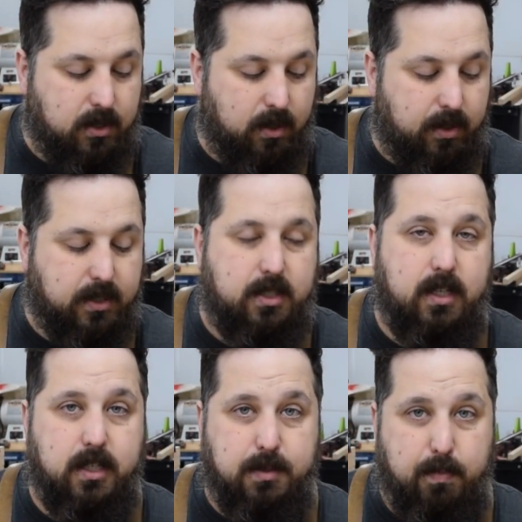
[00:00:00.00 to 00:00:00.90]
this
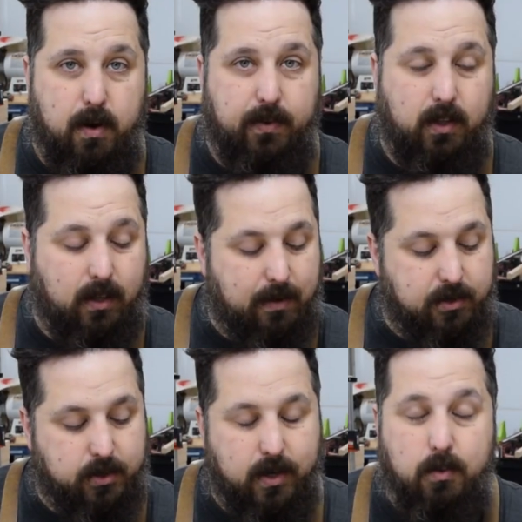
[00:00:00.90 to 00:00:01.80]
is perfectly level,
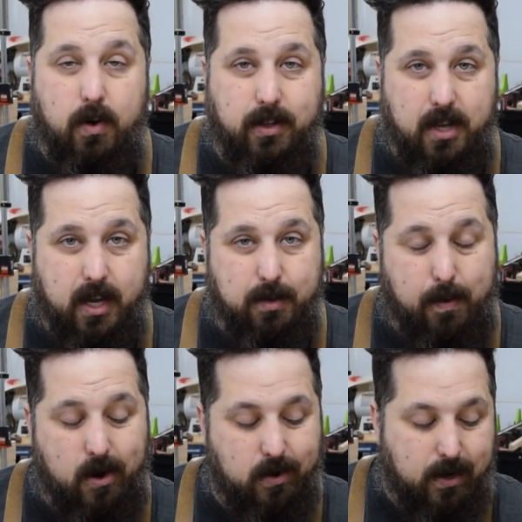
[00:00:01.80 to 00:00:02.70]
so I didn't want to take it
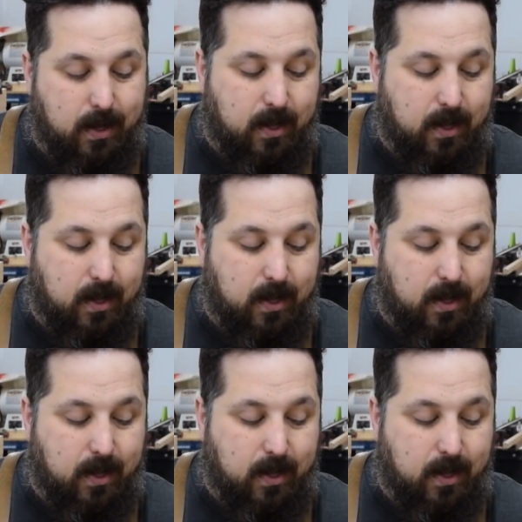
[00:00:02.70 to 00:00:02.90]
apart